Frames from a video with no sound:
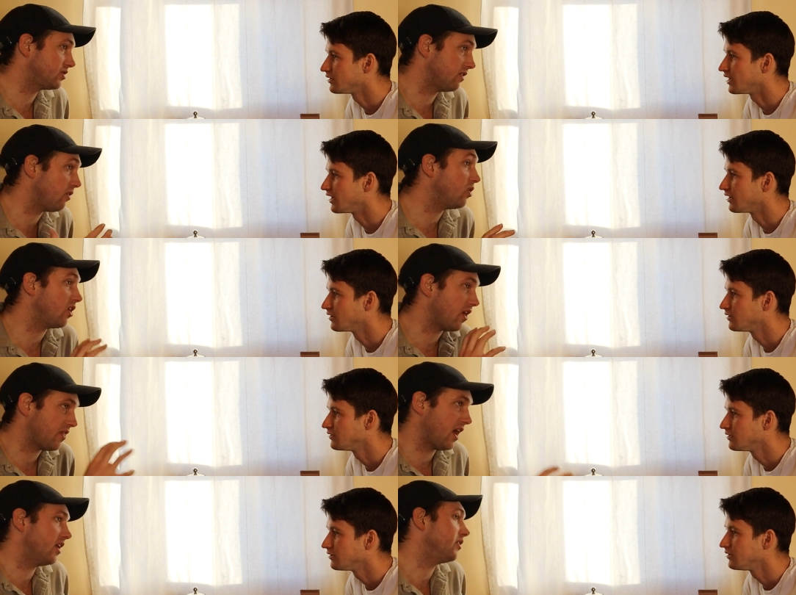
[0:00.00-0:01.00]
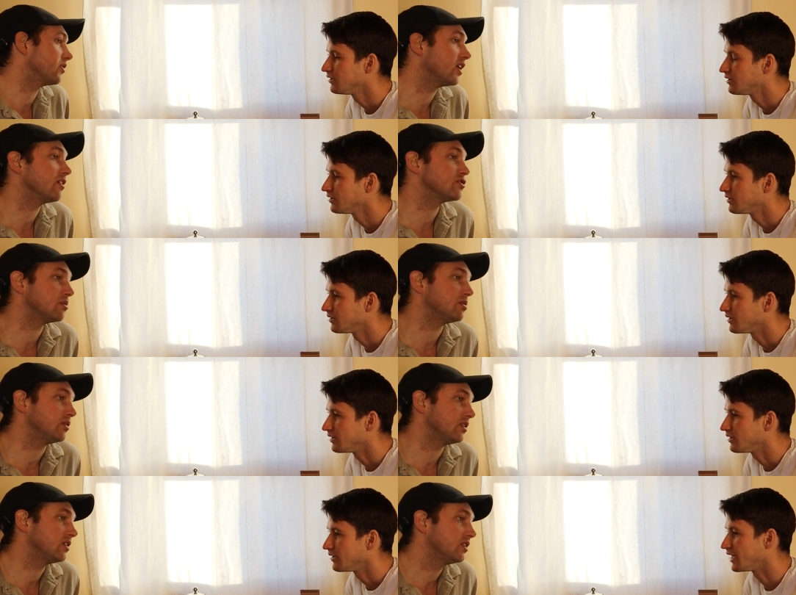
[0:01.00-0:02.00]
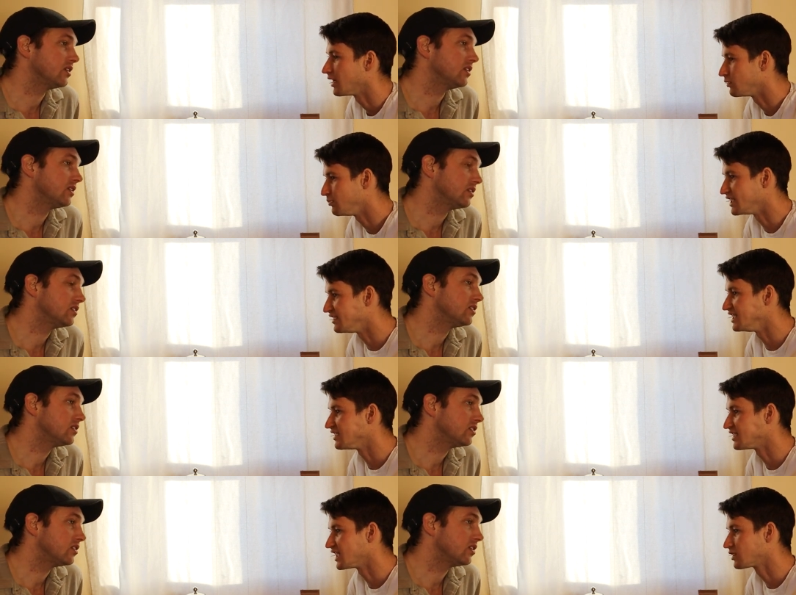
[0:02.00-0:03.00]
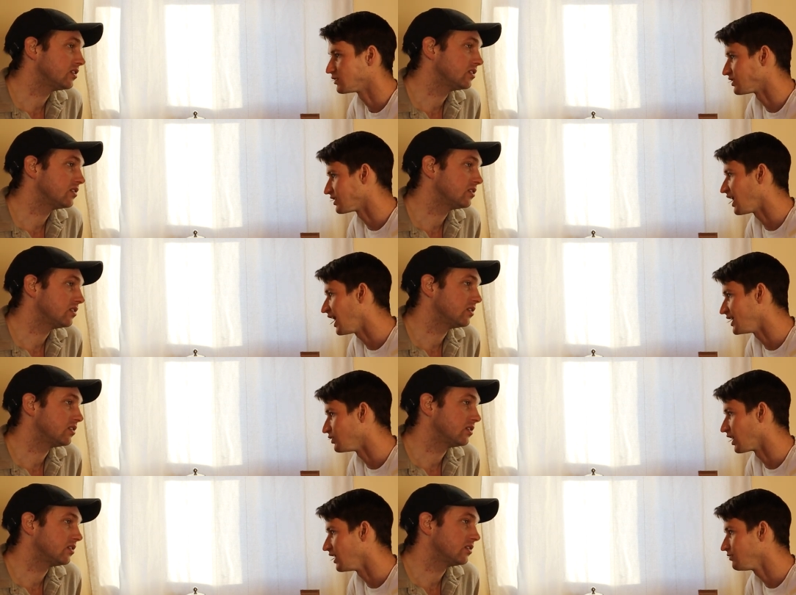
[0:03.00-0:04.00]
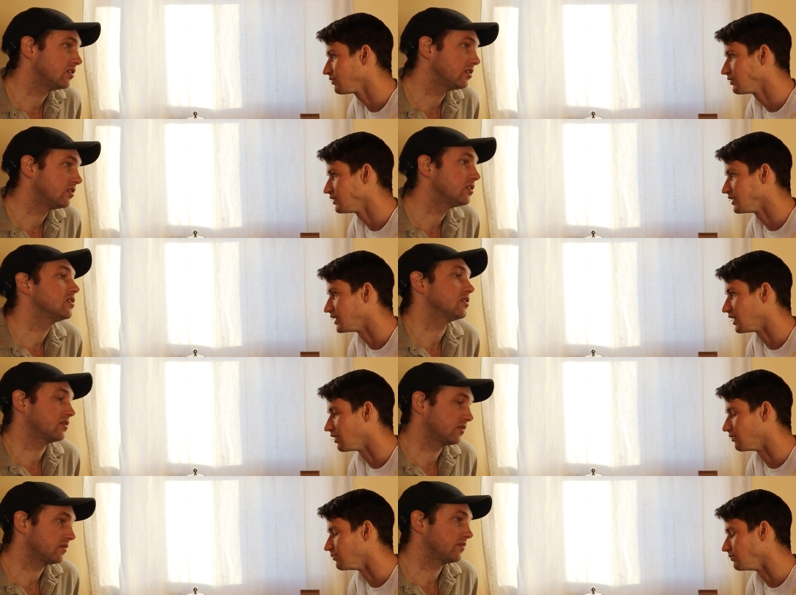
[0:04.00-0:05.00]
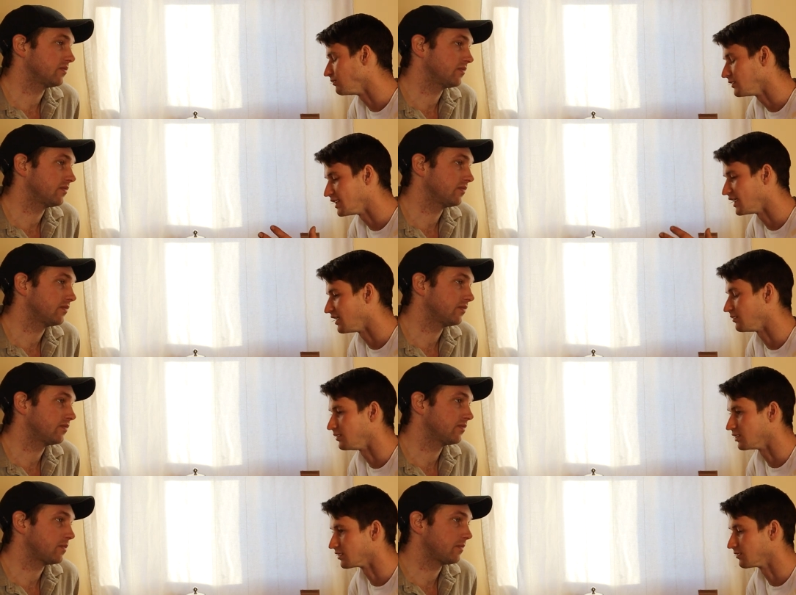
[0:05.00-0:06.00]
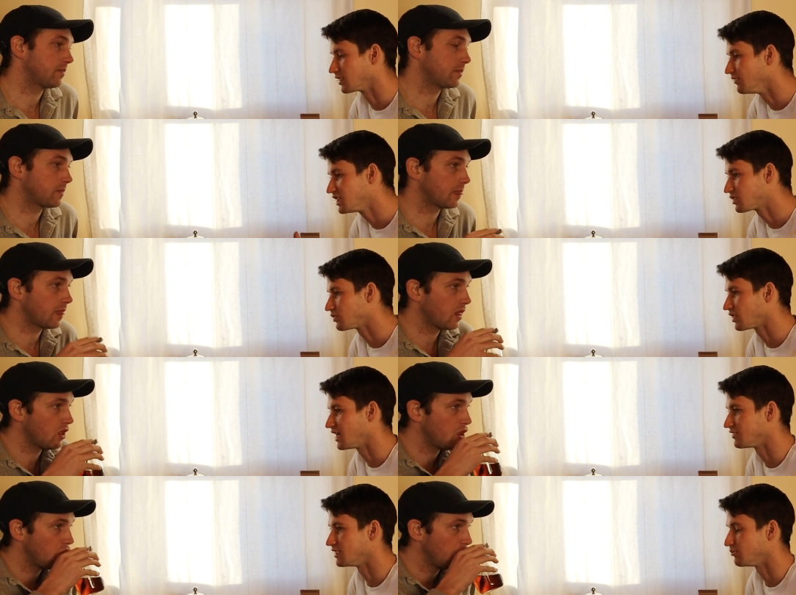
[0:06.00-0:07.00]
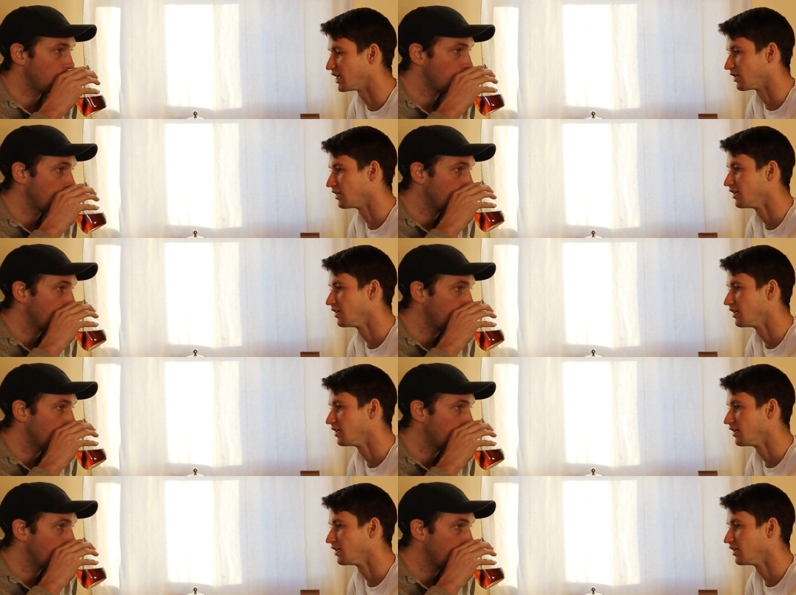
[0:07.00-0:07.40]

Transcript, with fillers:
Speaker 1: They've yeah. all got that undercarriage component.
Speaker 2: Now that would be a D6, which is a high drive, um, and then your conventional drives get better,